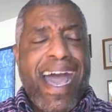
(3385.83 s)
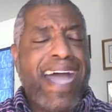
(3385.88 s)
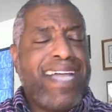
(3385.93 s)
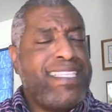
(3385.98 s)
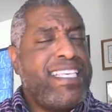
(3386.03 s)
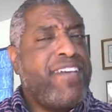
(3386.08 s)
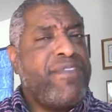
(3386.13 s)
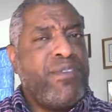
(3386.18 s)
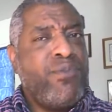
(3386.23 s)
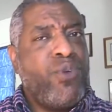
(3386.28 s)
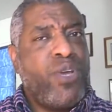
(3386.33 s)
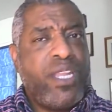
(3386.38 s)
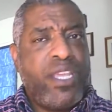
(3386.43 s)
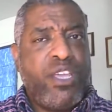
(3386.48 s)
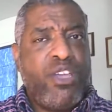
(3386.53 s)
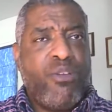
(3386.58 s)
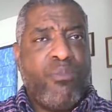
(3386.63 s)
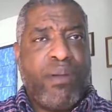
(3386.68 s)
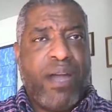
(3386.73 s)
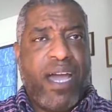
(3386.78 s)
I definitely want
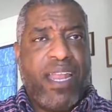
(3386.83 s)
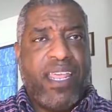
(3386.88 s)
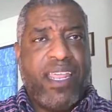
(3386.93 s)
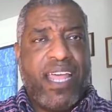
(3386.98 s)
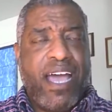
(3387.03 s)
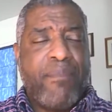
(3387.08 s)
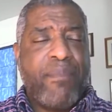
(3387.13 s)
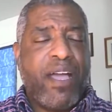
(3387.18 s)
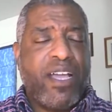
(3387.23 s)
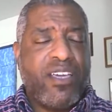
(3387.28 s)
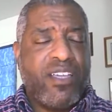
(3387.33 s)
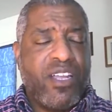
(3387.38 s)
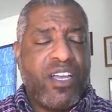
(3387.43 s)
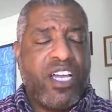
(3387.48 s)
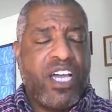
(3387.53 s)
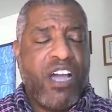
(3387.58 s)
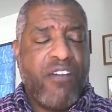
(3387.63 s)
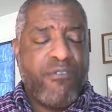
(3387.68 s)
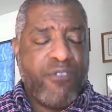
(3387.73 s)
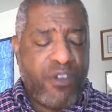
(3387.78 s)
to hear about it. I'm not
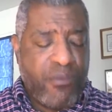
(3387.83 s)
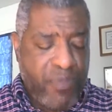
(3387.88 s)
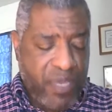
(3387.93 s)
going to cover